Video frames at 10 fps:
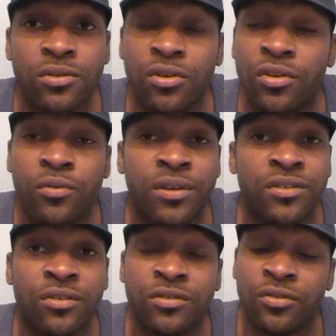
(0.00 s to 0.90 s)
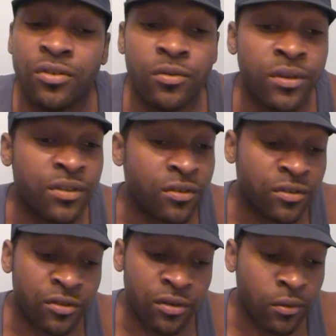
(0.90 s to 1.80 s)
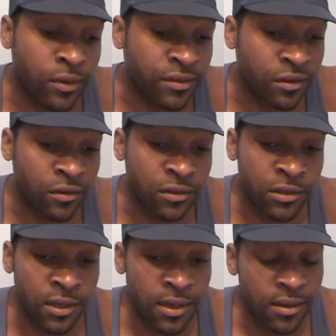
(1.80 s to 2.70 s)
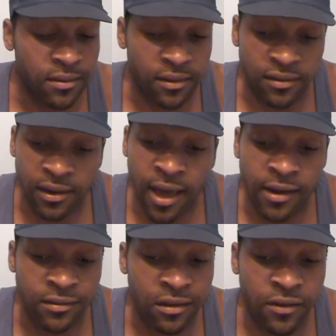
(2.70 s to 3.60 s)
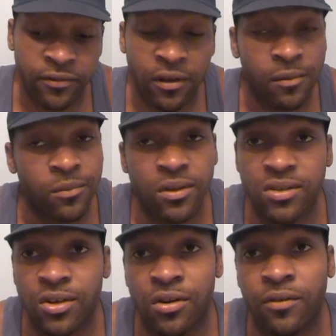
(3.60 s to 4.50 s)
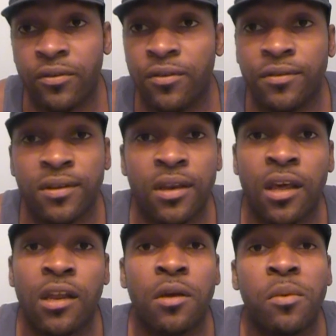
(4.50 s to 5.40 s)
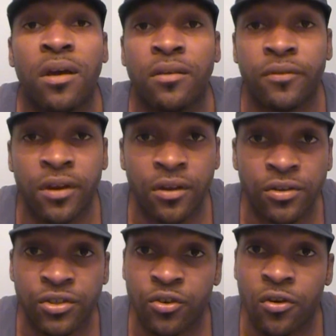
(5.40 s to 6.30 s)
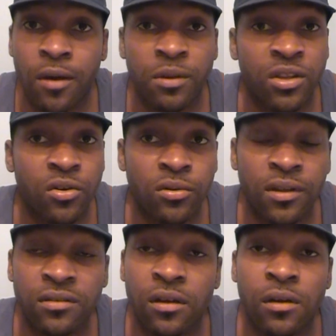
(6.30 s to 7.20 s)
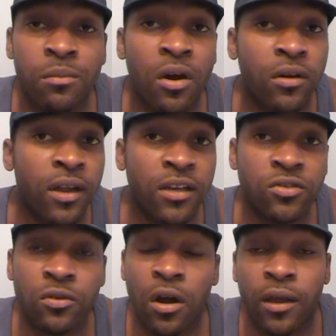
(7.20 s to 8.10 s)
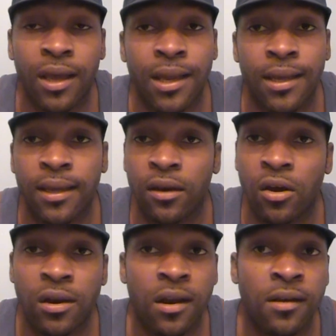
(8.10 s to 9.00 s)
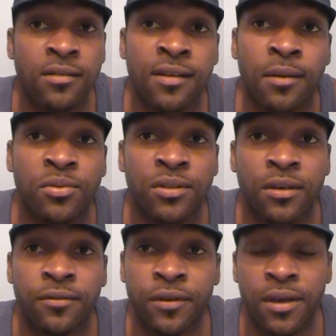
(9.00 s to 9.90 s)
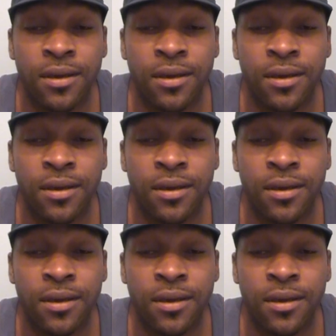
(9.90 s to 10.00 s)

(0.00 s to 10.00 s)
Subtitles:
Do your research. Do your research. Do your research. There's a lot of stuff. You know, if you've seen any of my other videos, you know I'm the dude that's all about natural, organic, and all that other type of stuff.